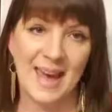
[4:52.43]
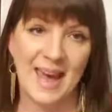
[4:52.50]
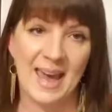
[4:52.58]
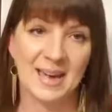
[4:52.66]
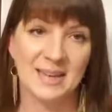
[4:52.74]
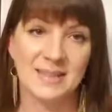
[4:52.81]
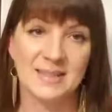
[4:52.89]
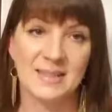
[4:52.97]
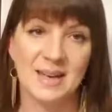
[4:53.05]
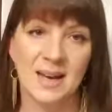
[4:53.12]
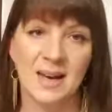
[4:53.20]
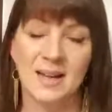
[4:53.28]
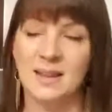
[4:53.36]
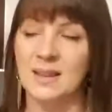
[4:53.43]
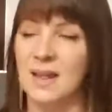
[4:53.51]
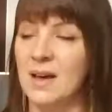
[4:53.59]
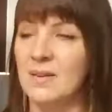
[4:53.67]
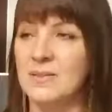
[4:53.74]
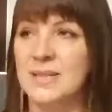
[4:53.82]
And I
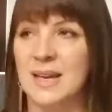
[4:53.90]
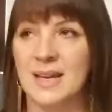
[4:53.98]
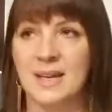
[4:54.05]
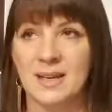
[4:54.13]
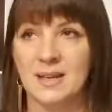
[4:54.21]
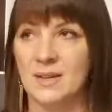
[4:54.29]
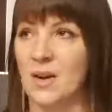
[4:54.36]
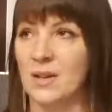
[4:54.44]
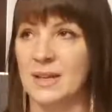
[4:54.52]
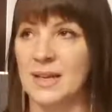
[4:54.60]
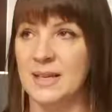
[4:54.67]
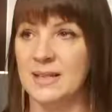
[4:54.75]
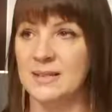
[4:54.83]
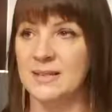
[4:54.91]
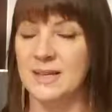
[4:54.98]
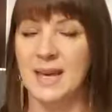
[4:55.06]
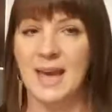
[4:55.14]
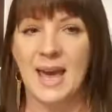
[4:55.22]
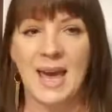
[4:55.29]
love taking it all in.
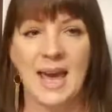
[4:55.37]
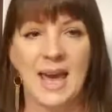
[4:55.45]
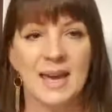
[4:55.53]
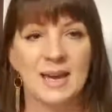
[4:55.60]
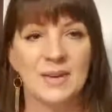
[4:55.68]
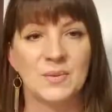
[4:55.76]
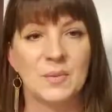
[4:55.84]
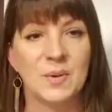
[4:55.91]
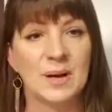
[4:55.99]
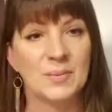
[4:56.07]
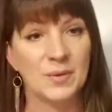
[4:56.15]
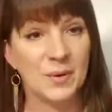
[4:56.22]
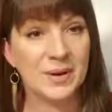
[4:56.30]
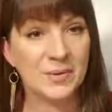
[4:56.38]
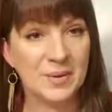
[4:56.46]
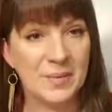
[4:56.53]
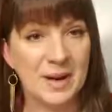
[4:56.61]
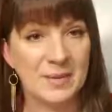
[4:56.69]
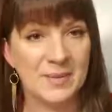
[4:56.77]
And what I'm going to
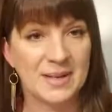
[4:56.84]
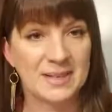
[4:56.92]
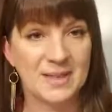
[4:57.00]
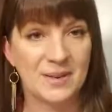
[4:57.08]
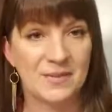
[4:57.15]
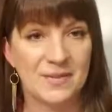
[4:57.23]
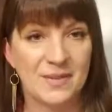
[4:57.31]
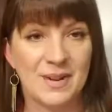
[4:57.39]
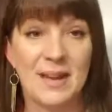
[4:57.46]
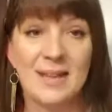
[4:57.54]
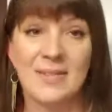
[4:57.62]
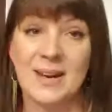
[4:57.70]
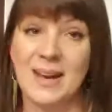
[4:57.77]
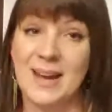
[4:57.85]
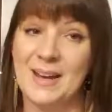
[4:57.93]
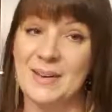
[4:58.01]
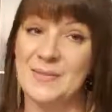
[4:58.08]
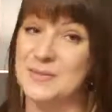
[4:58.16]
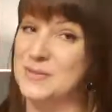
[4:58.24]
remind myself that I
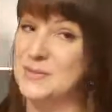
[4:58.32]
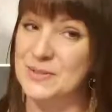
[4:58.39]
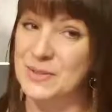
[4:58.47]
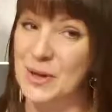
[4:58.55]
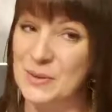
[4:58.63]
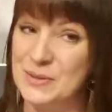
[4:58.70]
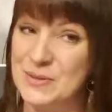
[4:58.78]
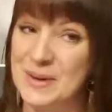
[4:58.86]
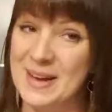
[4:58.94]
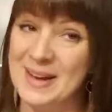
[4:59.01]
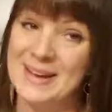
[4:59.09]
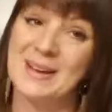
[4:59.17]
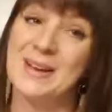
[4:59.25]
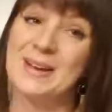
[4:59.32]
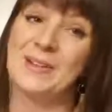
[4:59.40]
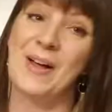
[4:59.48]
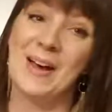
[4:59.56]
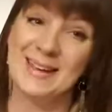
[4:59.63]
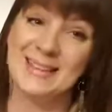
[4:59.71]
have coached my uh,
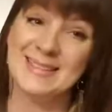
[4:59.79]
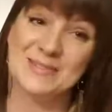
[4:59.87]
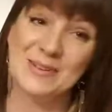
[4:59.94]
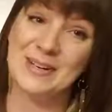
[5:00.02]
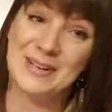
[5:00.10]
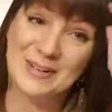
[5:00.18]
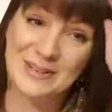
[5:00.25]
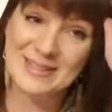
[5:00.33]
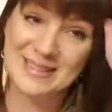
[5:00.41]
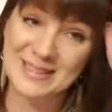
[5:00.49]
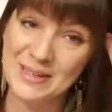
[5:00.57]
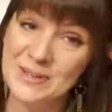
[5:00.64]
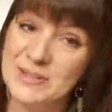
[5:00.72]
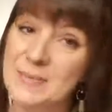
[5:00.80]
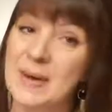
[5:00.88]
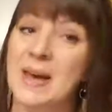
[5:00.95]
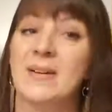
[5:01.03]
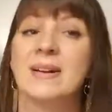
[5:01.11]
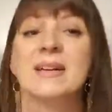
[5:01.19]
clients for years and years
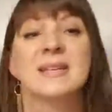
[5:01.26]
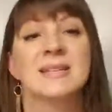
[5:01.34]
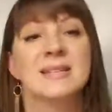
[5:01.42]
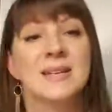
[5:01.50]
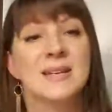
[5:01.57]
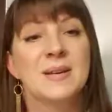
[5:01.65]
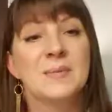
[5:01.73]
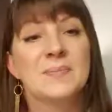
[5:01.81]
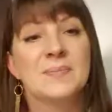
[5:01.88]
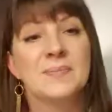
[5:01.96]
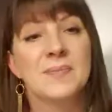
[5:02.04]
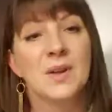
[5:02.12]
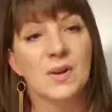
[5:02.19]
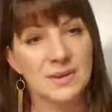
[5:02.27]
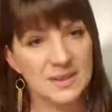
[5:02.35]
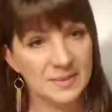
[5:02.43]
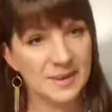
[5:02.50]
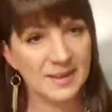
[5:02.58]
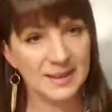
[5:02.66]
about is
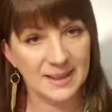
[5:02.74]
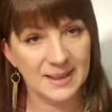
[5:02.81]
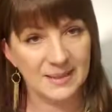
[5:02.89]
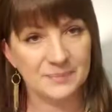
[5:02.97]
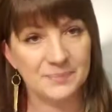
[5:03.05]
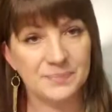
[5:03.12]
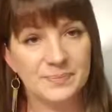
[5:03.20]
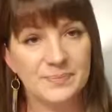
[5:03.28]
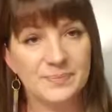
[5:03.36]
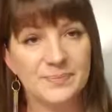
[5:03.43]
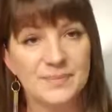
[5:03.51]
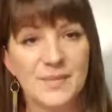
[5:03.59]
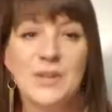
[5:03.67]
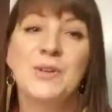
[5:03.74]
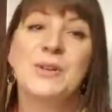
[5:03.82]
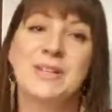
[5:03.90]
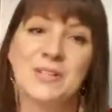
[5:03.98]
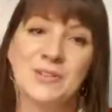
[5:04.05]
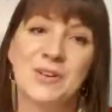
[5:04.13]
ultimately you need to